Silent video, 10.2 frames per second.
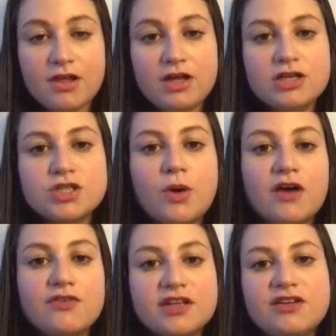So
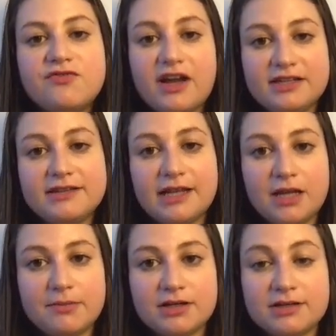after defining the
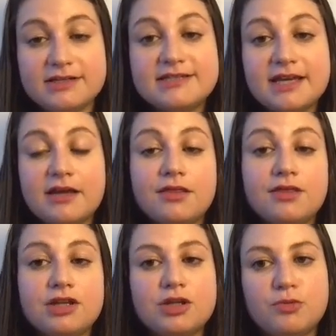label, the second
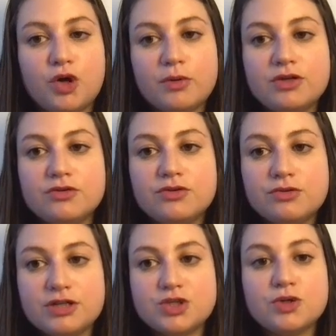thing that I'm going to
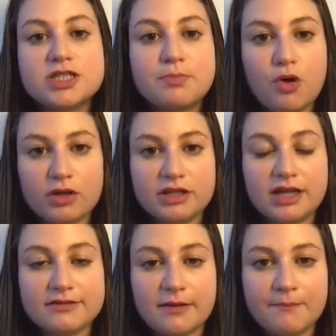do is to explore the
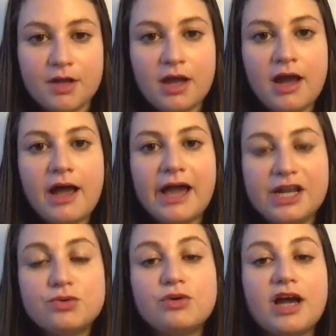data. I
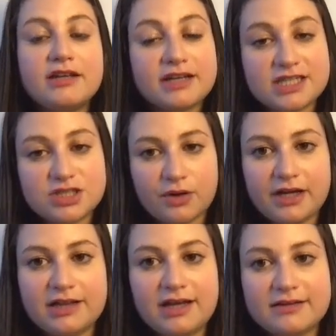need to gather
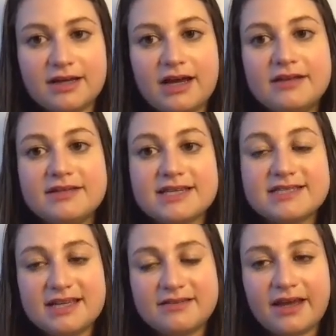historical data,
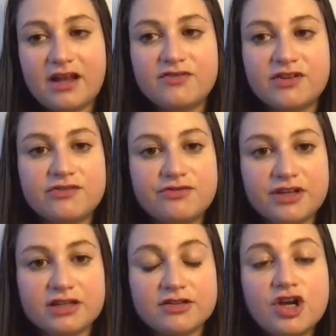understand the relevant
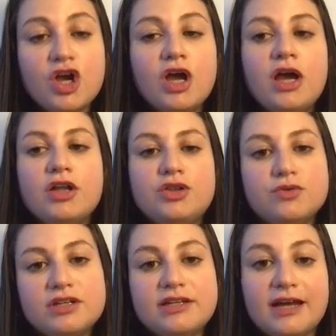field,
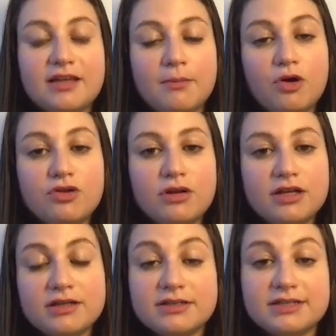do the data
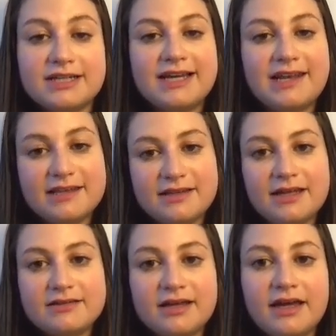modeling, clean the
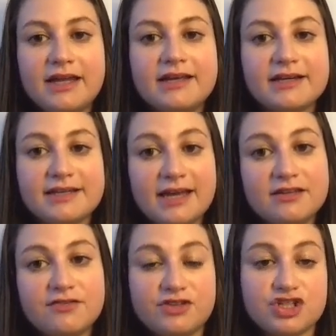data, and create
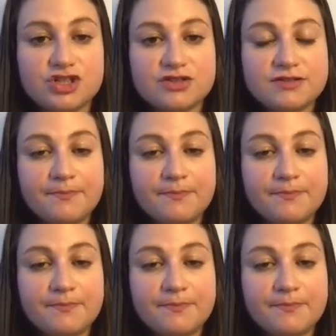the features.